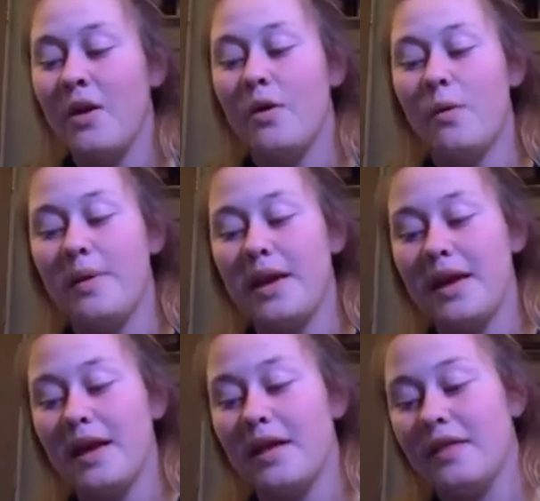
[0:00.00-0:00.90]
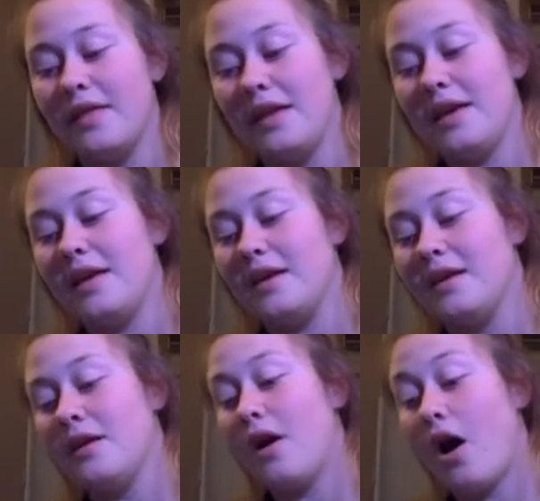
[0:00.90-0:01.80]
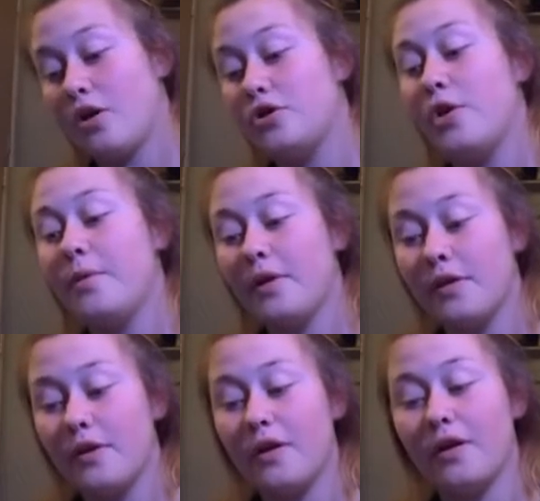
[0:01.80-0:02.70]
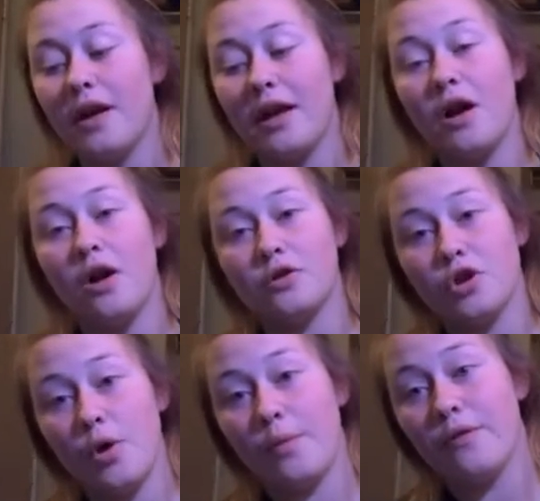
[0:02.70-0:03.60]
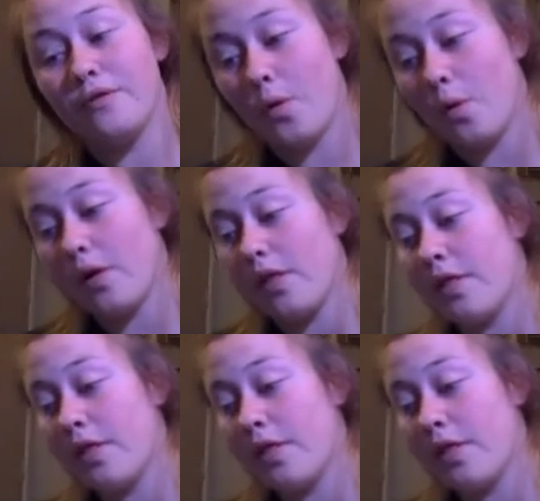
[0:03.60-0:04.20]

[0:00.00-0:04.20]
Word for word: will be the October 3rd and October 4th.